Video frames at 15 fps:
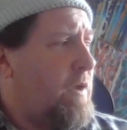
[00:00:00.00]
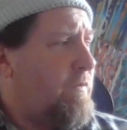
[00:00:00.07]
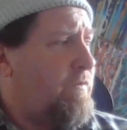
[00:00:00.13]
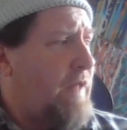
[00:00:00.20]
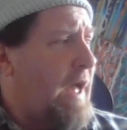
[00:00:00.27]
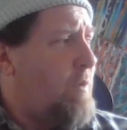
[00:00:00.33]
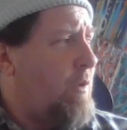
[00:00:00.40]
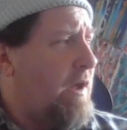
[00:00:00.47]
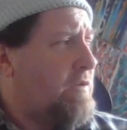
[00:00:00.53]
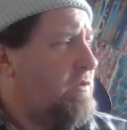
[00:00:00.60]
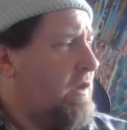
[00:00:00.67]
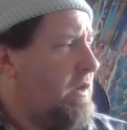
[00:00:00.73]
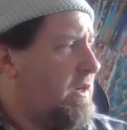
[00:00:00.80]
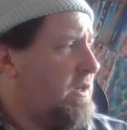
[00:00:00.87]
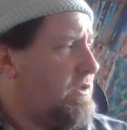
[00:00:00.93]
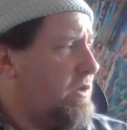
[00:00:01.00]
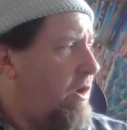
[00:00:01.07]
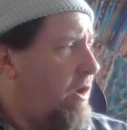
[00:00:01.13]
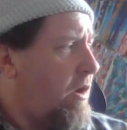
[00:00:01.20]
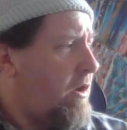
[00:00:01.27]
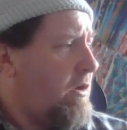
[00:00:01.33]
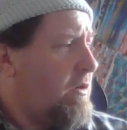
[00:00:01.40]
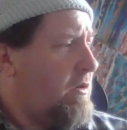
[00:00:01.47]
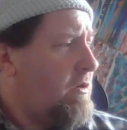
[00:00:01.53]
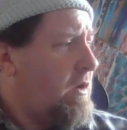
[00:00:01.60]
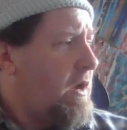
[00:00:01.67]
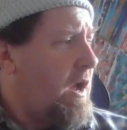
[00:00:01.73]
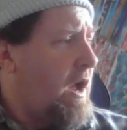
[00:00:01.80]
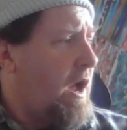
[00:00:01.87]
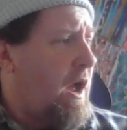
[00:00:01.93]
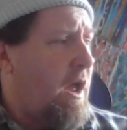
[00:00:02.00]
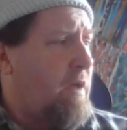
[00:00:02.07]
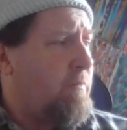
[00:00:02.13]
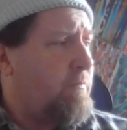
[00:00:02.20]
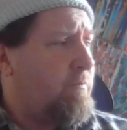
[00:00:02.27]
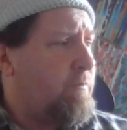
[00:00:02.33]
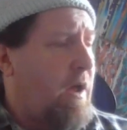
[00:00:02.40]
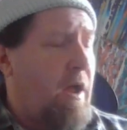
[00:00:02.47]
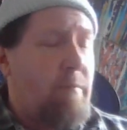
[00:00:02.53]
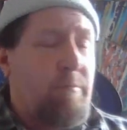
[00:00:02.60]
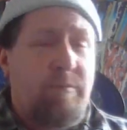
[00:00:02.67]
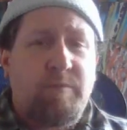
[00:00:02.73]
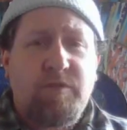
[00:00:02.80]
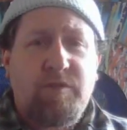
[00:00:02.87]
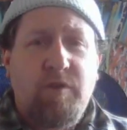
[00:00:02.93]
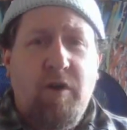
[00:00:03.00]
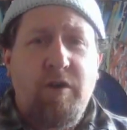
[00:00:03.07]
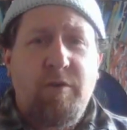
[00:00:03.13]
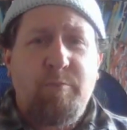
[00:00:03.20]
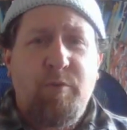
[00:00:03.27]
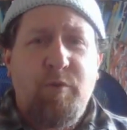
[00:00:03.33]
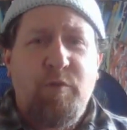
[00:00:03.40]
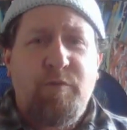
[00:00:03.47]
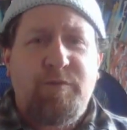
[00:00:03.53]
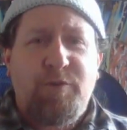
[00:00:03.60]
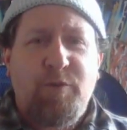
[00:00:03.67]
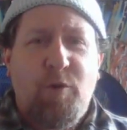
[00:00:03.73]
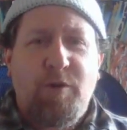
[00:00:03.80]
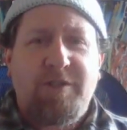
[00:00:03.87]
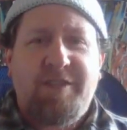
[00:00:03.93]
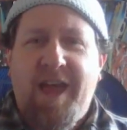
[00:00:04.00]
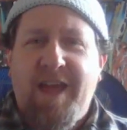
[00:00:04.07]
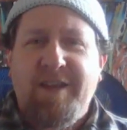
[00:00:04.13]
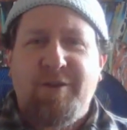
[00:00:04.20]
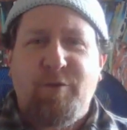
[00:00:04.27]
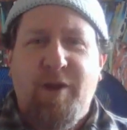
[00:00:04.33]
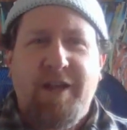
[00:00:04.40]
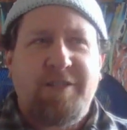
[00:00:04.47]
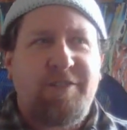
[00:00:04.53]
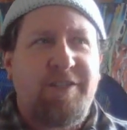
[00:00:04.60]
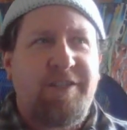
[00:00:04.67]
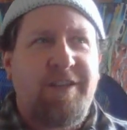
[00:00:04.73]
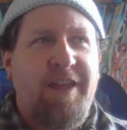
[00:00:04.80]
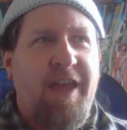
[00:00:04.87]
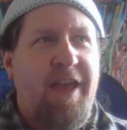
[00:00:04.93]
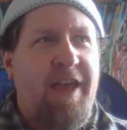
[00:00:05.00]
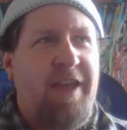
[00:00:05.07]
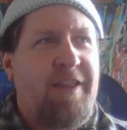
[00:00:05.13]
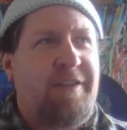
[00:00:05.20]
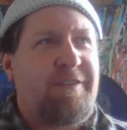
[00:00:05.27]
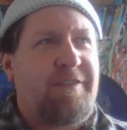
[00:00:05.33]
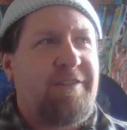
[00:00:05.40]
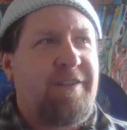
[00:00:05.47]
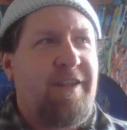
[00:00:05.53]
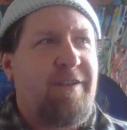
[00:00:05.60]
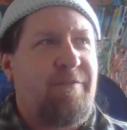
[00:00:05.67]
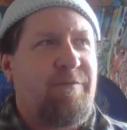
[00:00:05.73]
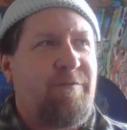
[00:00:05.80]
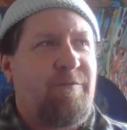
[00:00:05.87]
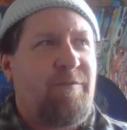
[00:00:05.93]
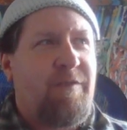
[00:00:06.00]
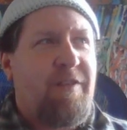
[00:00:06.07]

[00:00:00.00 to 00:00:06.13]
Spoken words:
Flat wounds on a guitar, I'm starting to move towards that direction, and if